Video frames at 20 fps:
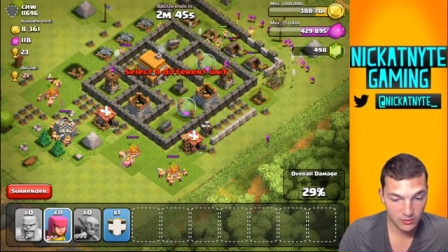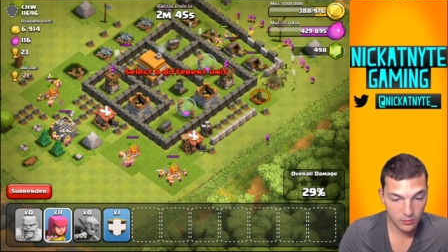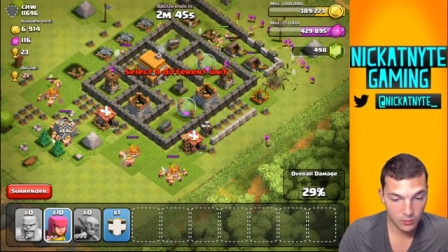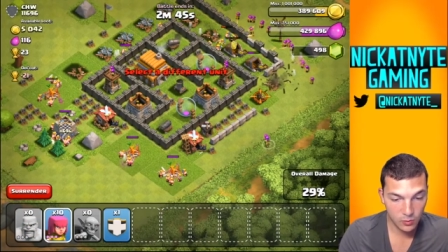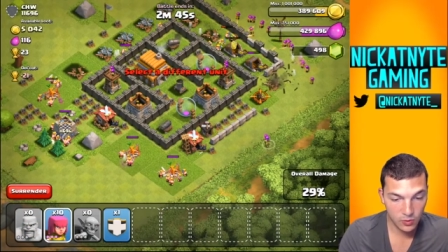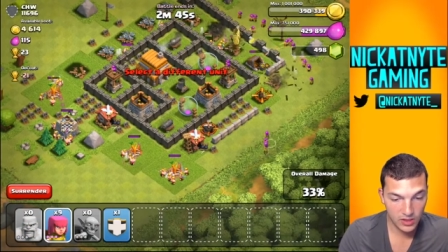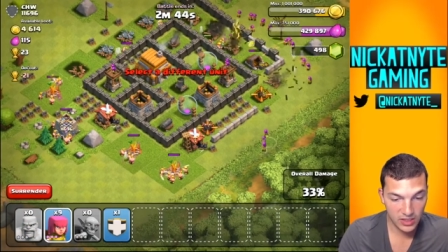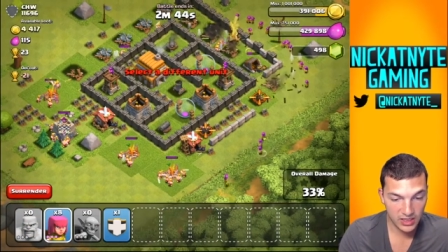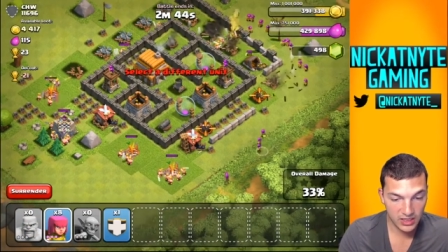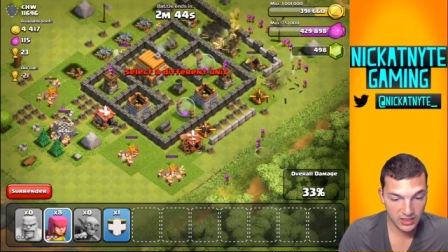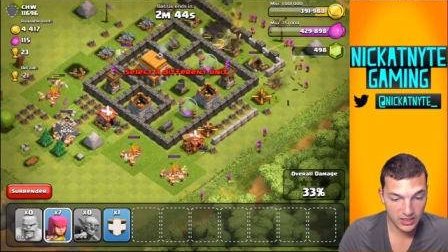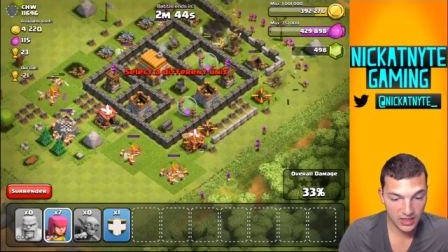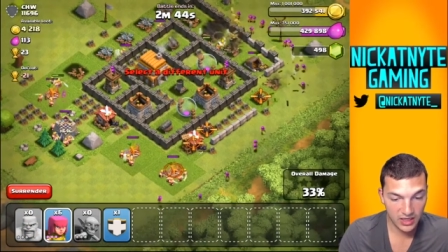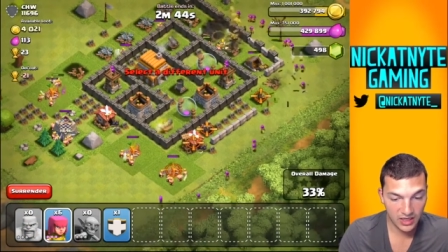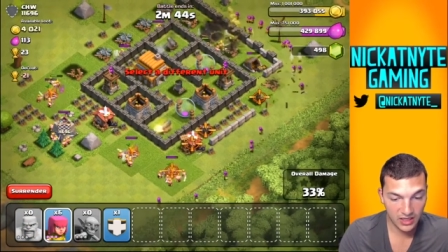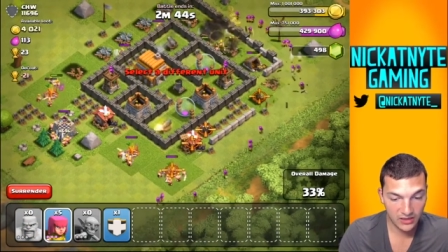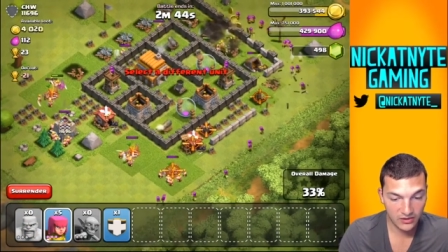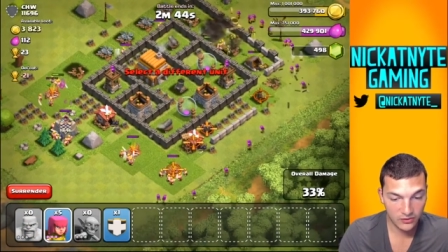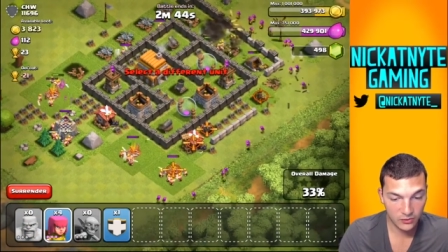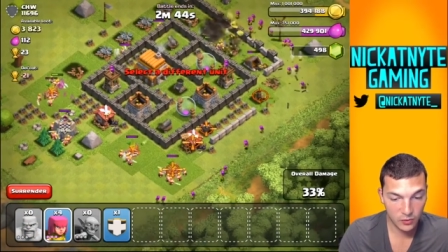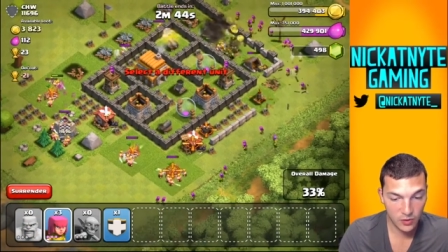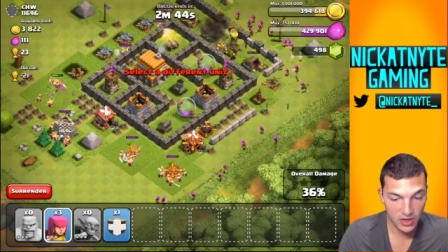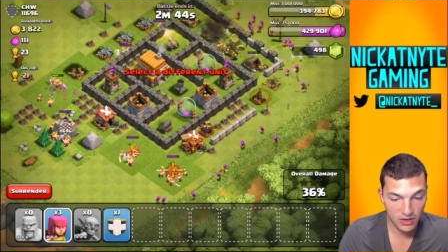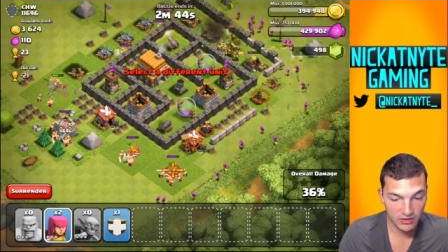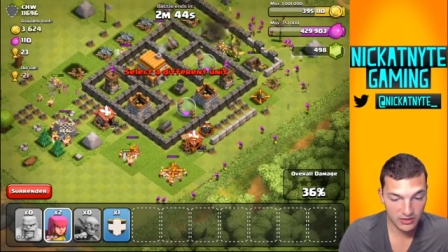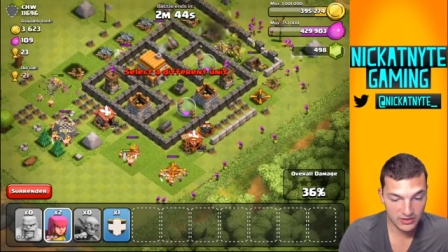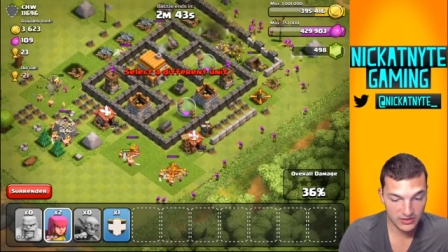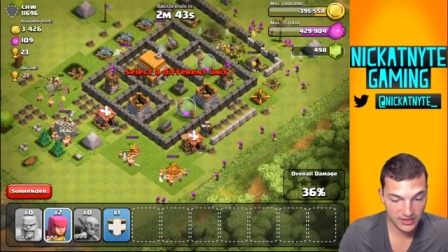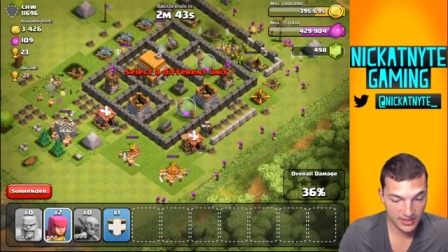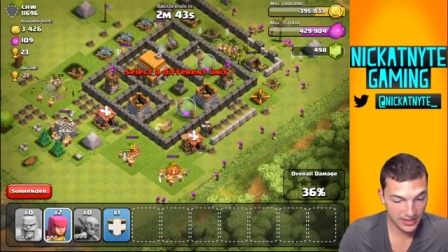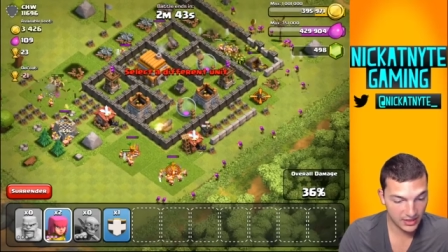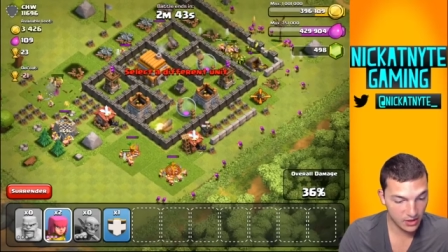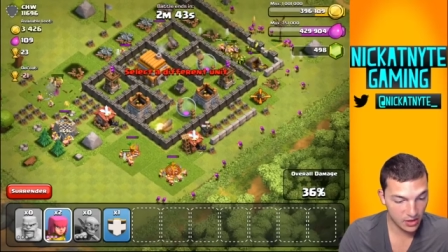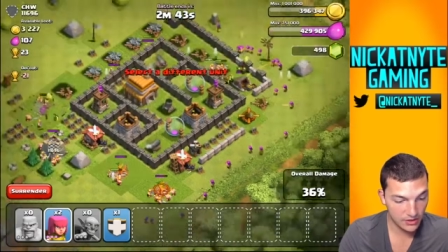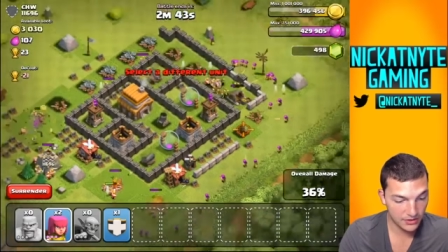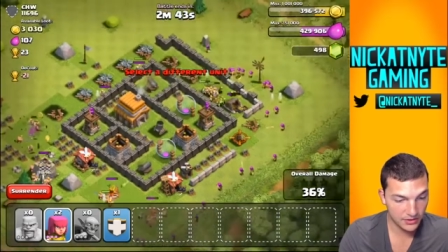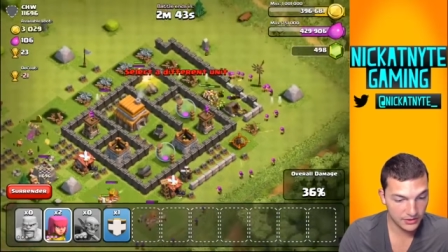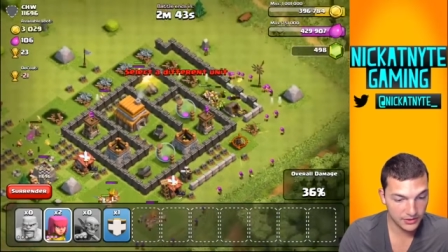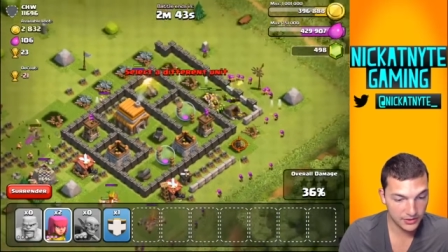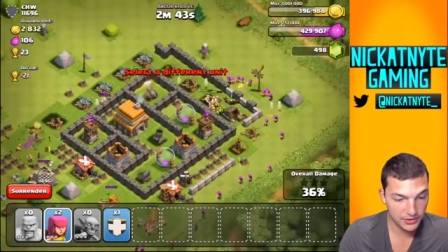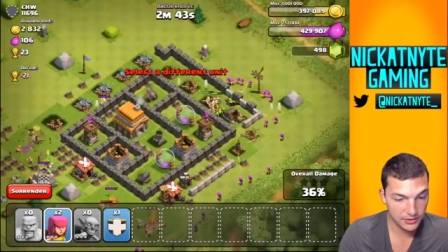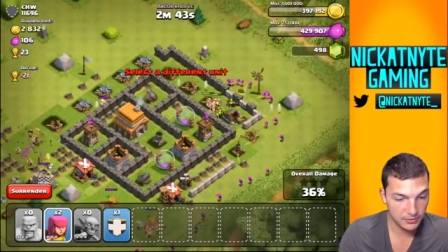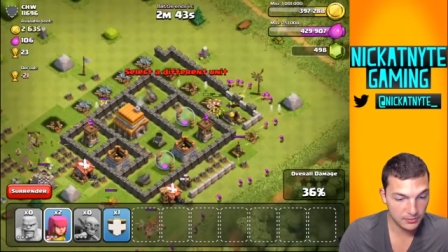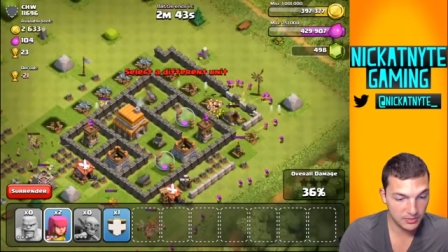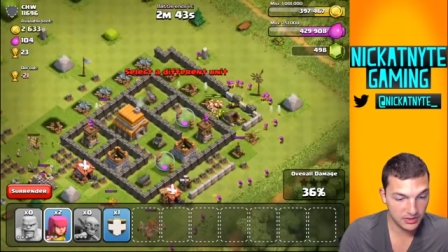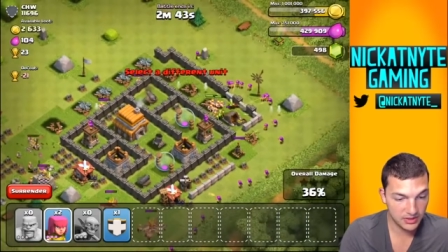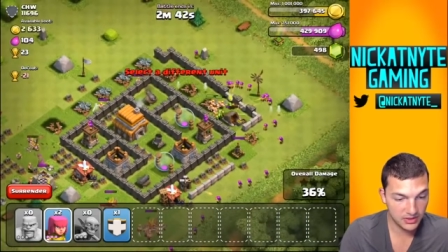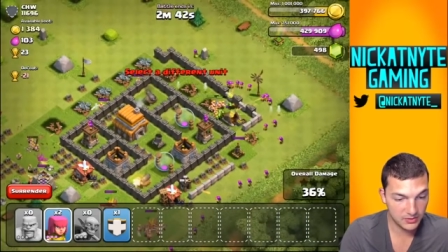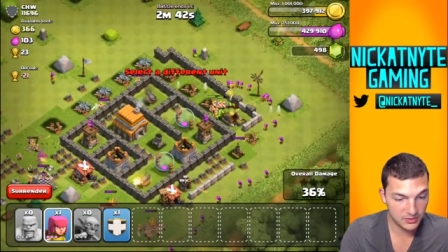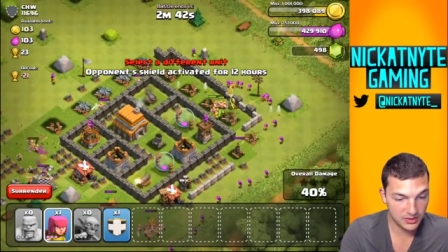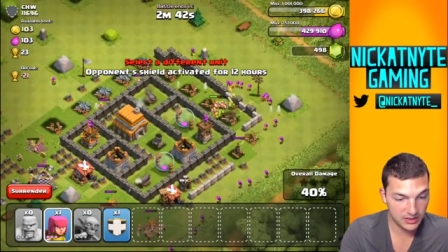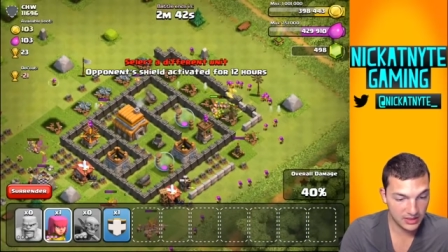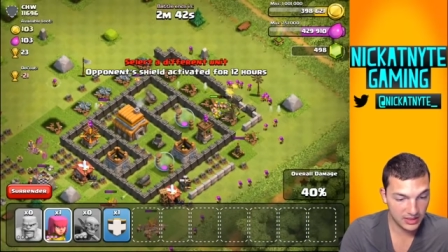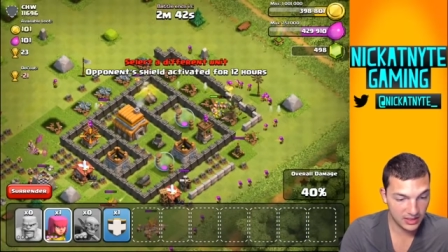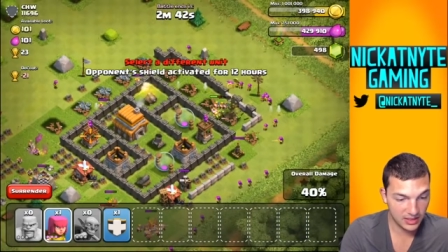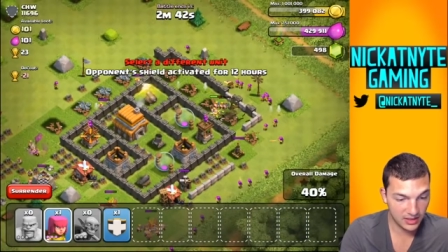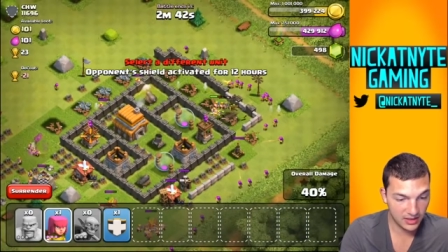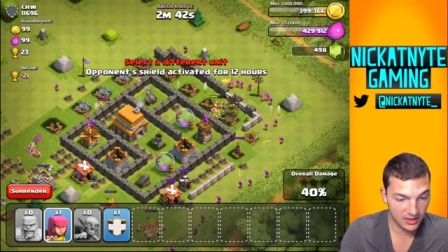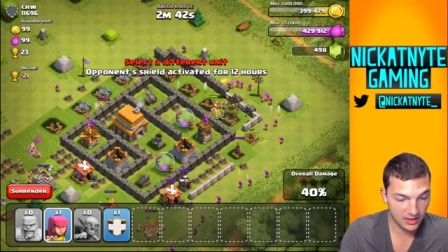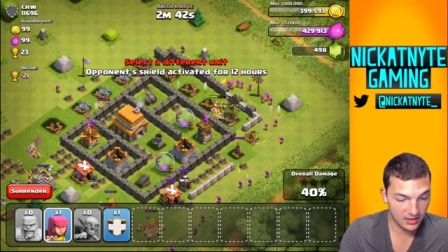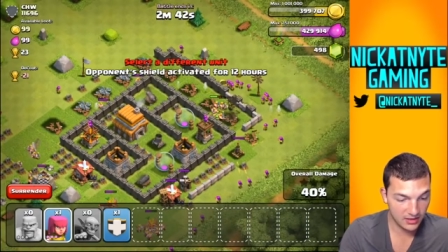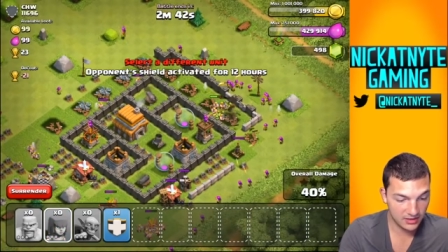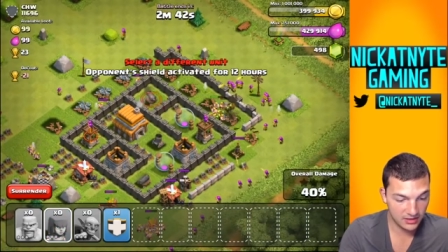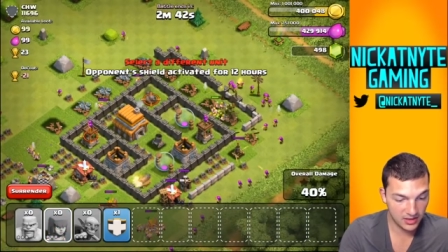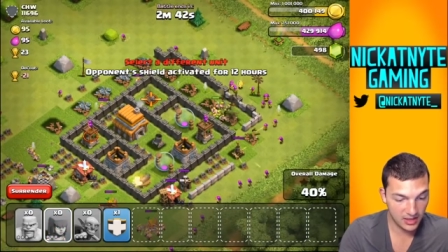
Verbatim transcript: win as well as take all the loot, because we can.